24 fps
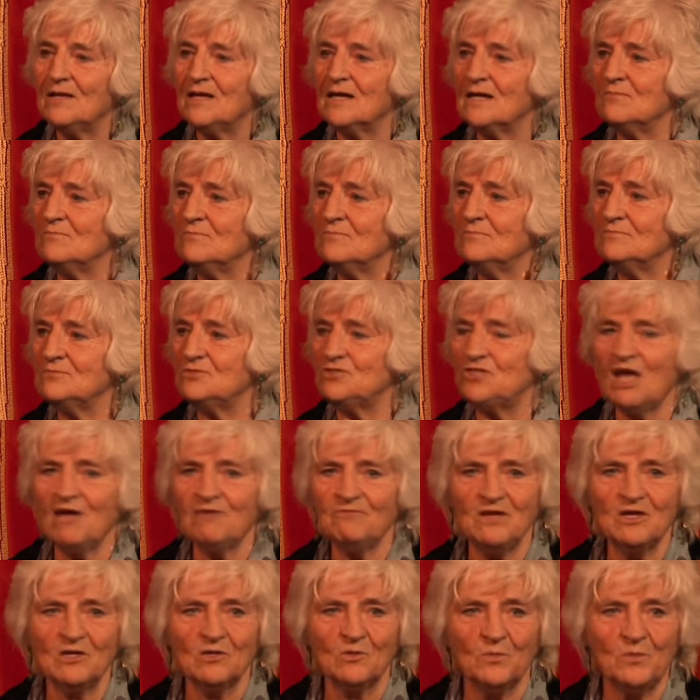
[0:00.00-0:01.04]
um,
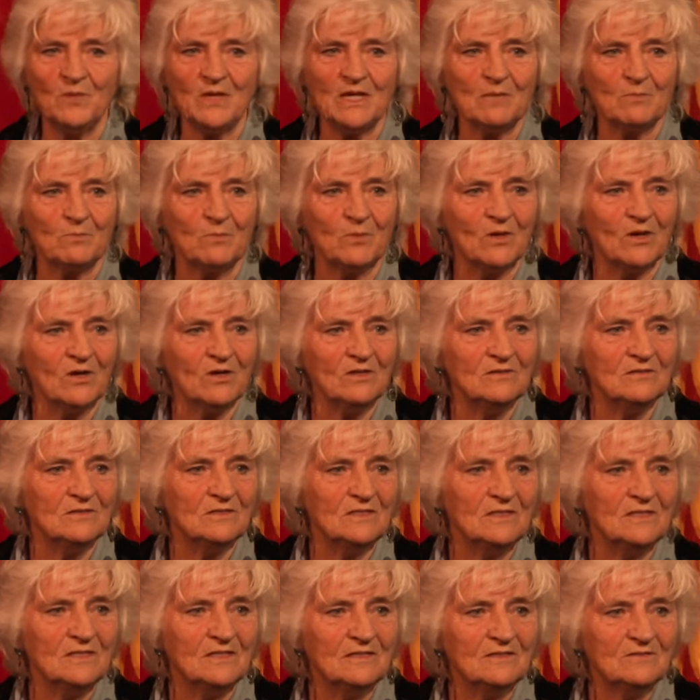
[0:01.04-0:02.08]
Sheffield people,
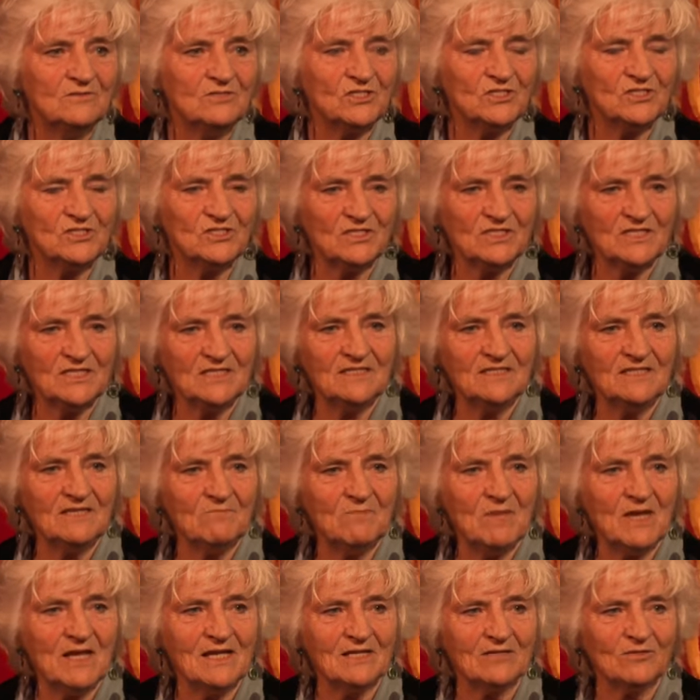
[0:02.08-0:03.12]
just give
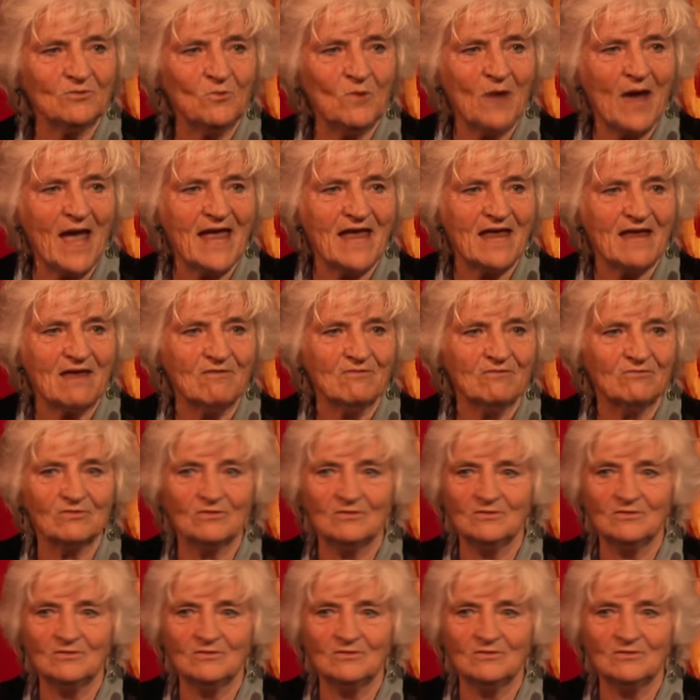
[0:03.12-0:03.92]
me a little wave.